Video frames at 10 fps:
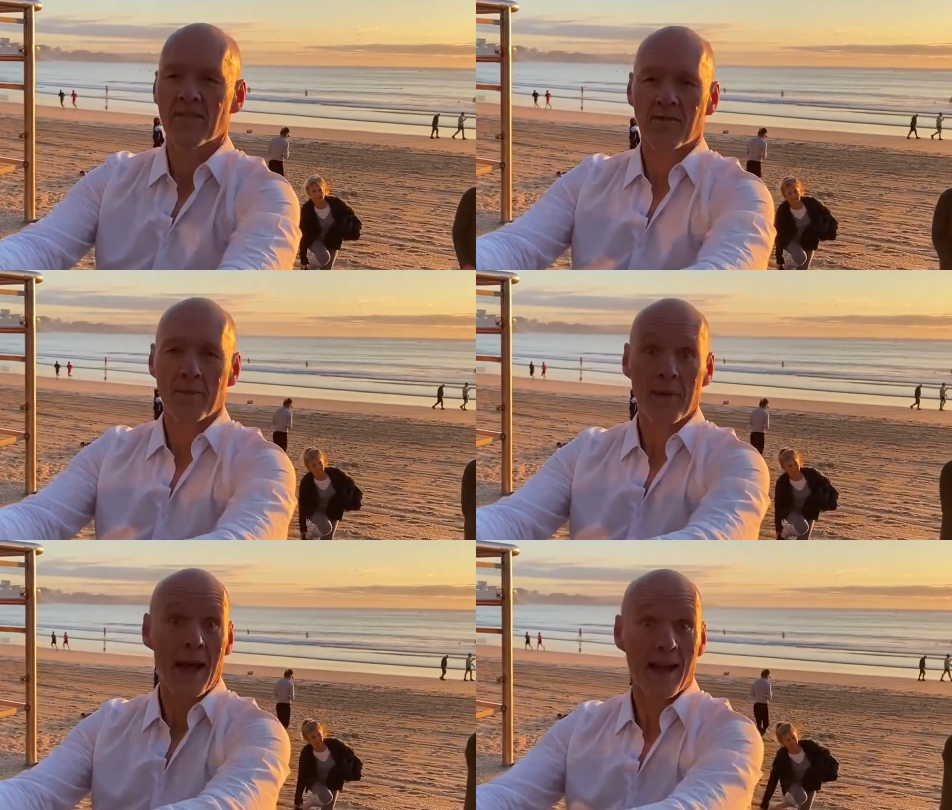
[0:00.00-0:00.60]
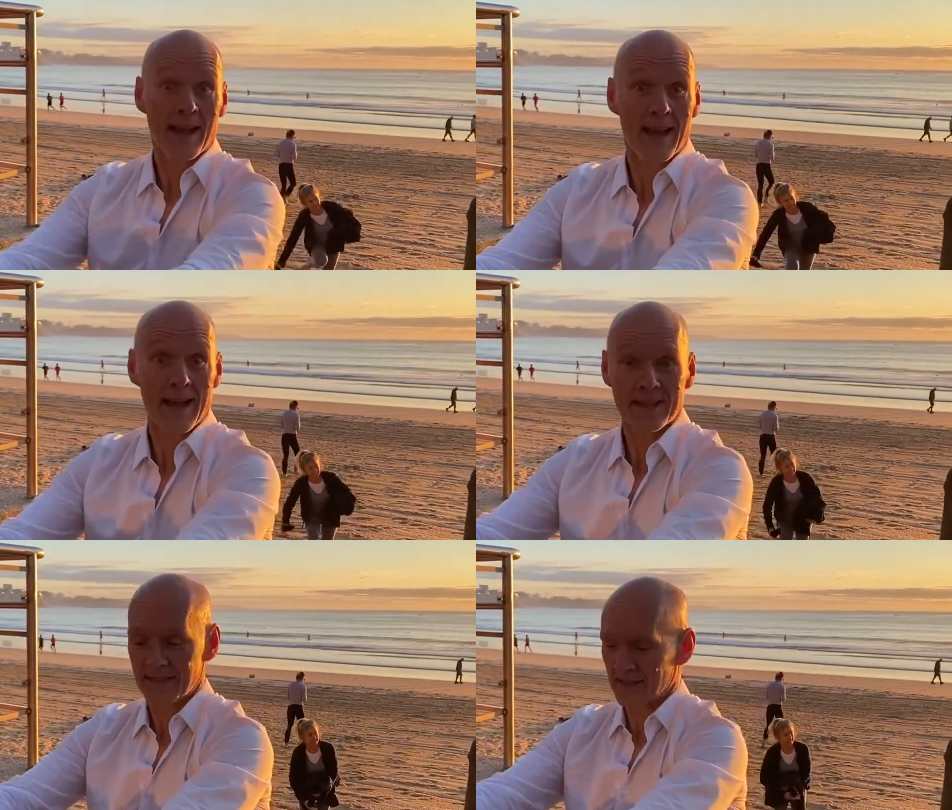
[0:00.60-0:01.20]
From
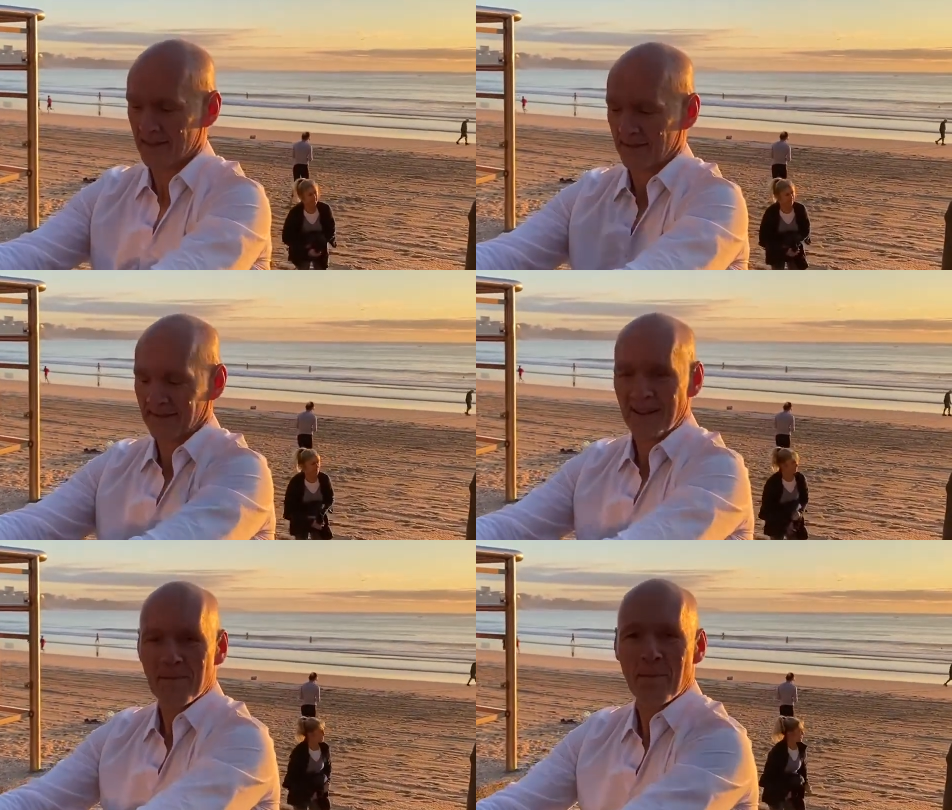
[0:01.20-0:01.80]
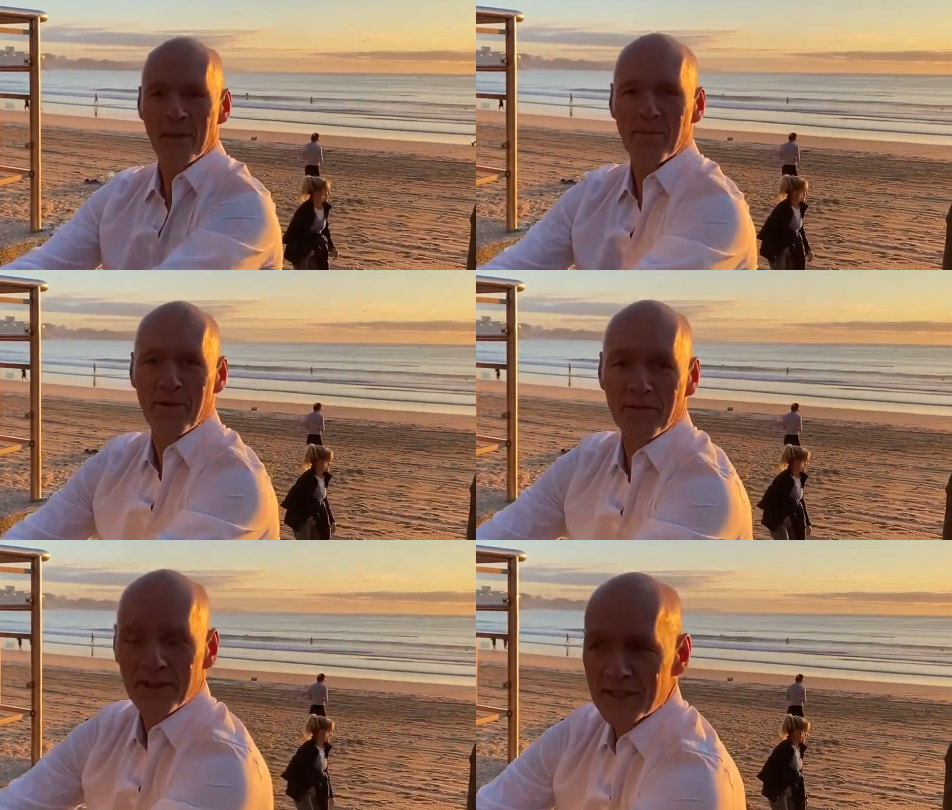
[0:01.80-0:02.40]
Hakan. Hakan. By
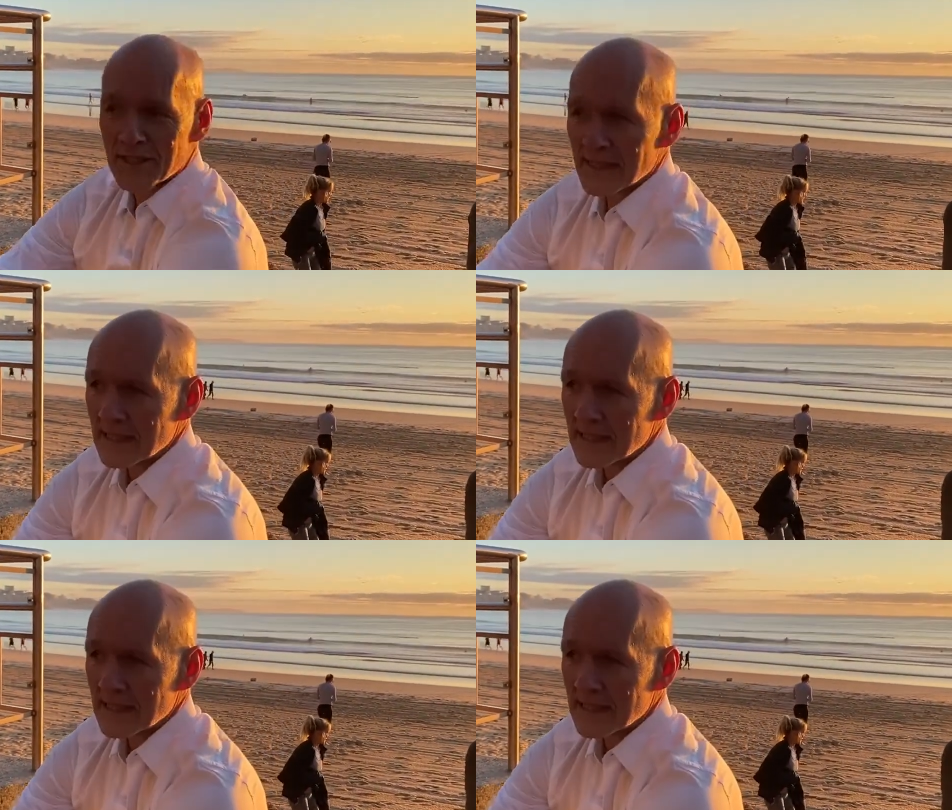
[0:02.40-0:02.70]
preference.